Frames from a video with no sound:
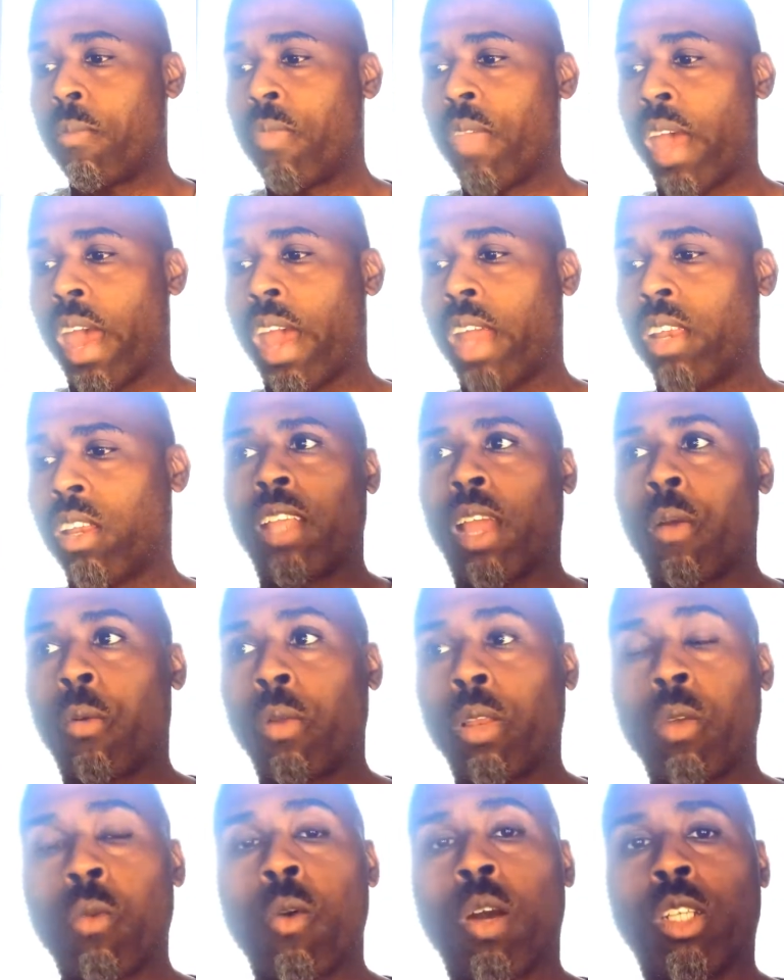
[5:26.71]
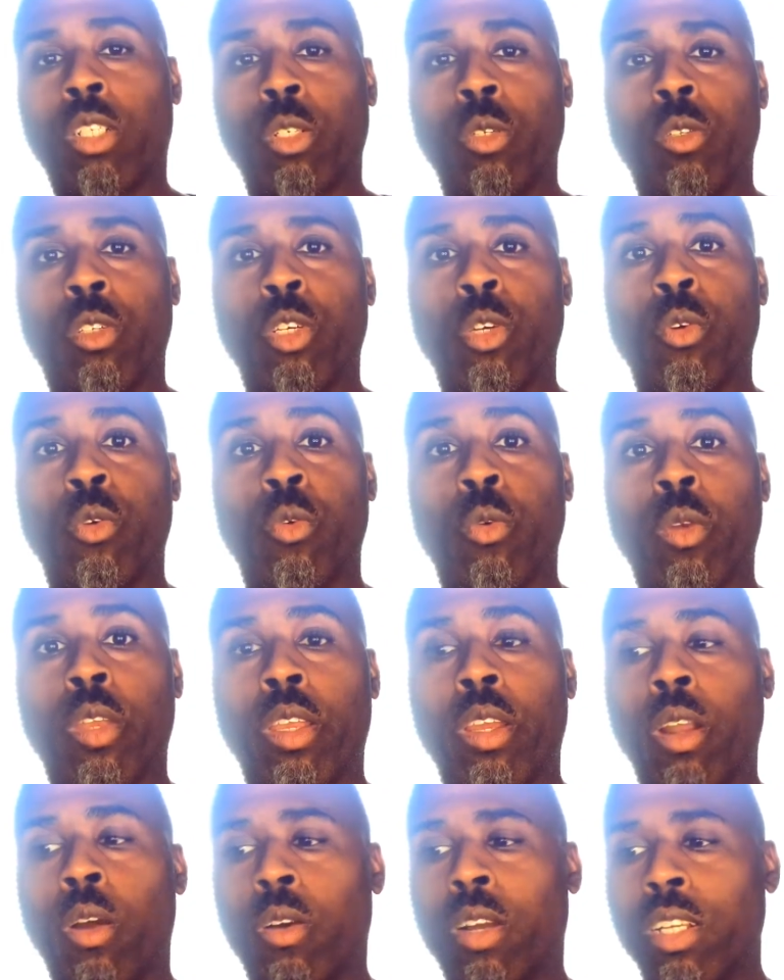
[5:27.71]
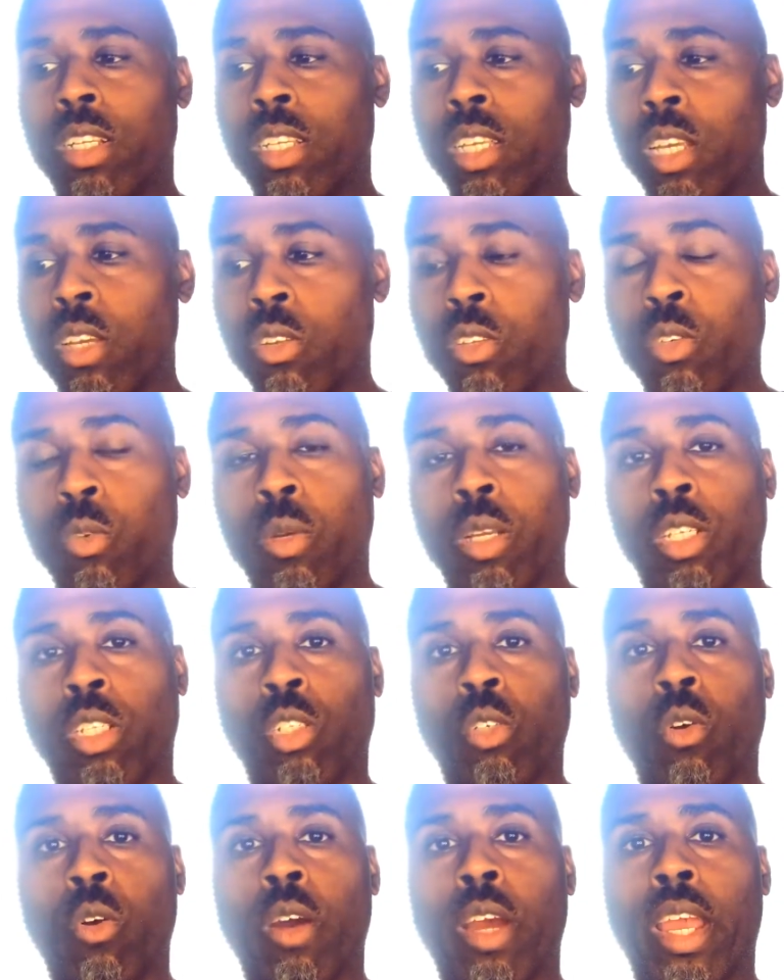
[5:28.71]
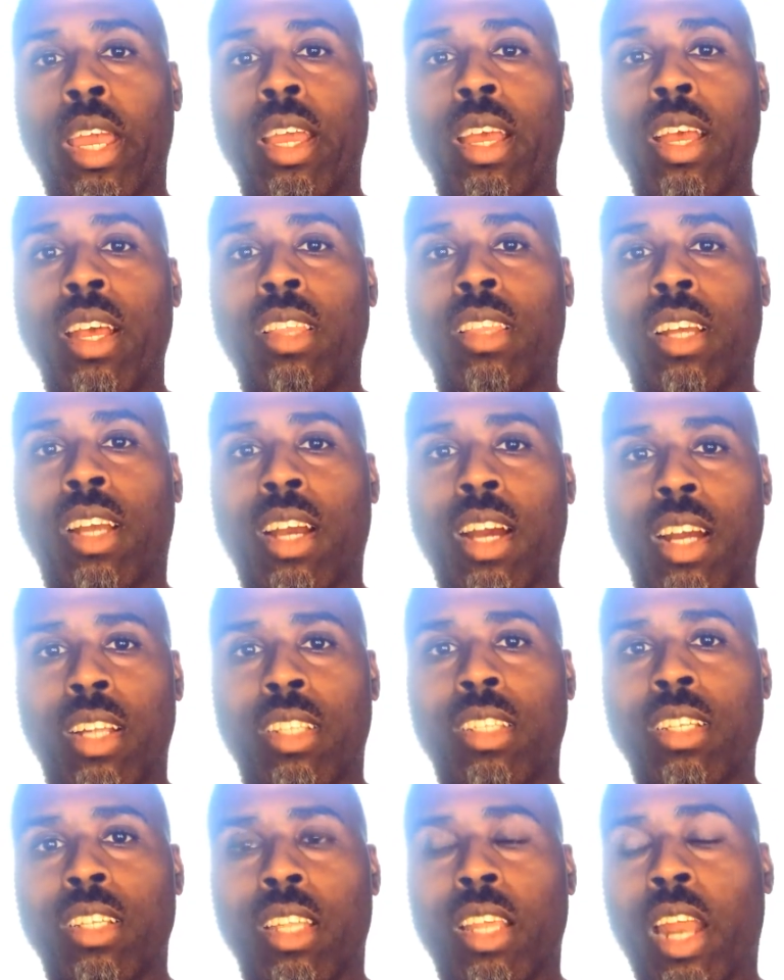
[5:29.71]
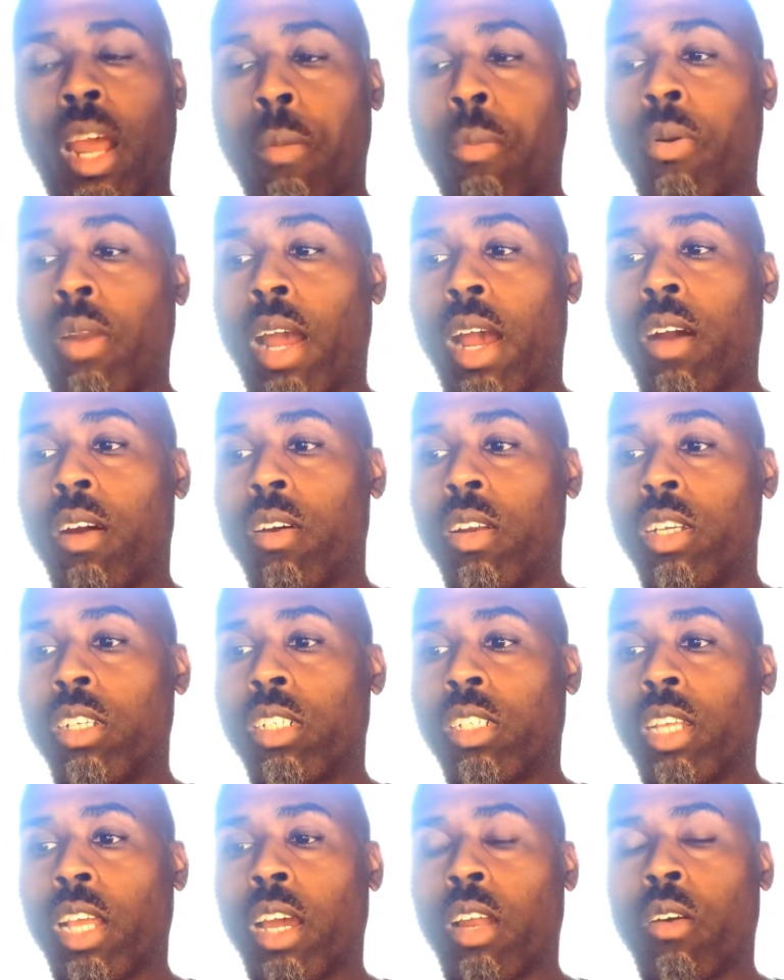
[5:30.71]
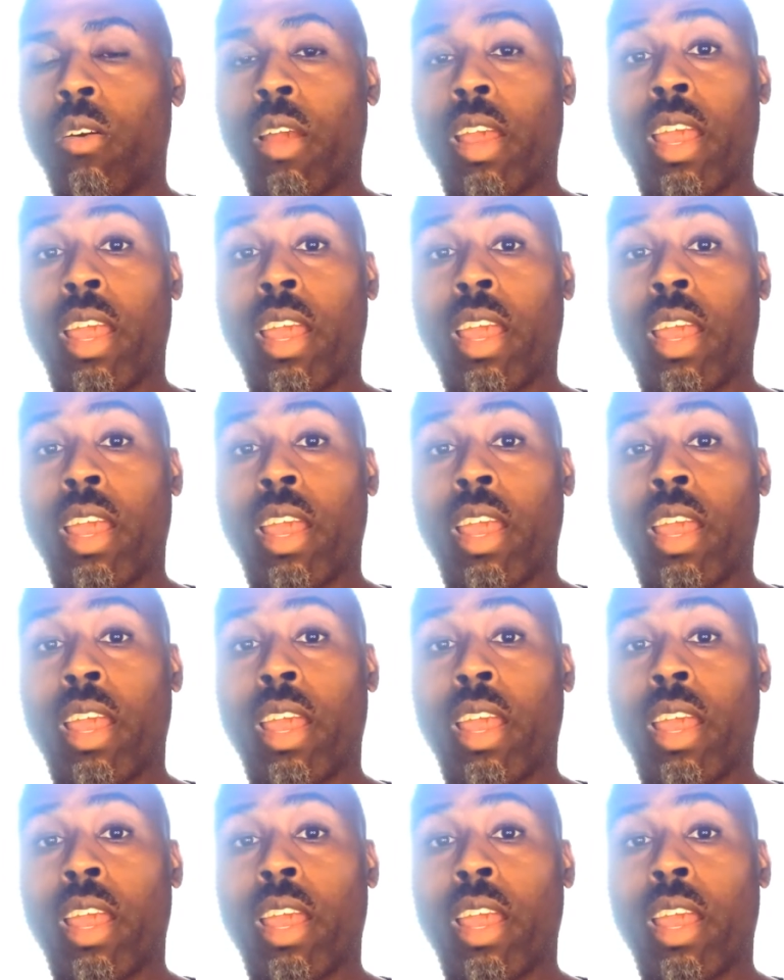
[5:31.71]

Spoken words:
That, I really want you to, continue to enjoy the content that I put out on this channel.